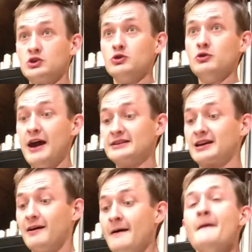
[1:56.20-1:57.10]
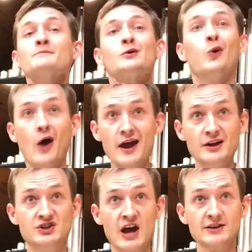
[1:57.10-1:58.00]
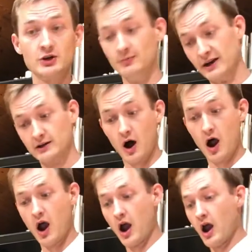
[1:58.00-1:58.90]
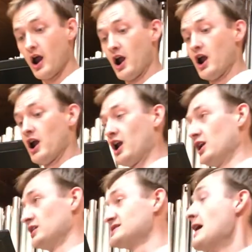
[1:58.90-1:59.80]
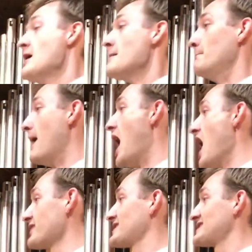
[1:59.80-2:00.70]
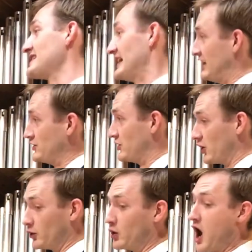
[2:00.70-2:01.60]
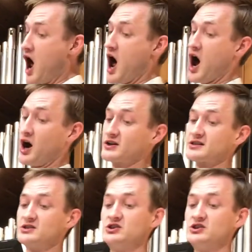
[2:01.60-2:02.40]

do it when a gentleman calls moths in your rugs